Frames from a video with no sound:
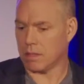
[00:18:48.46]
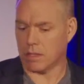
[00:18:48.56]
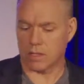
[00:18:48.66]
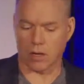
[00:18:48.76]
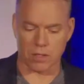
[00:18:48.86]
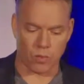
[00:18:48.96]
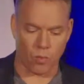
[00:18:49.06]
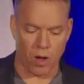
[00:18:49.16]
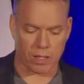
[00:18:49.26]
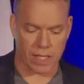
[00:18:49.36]
And he starts to
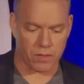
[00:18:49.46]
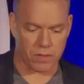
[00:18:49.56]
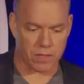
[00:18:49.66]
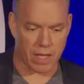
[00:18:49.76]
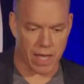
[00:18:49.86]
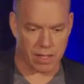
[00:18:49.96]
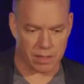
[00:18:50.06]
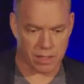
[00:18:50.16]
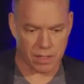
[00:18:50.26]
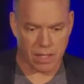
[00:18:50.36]
walk down the sand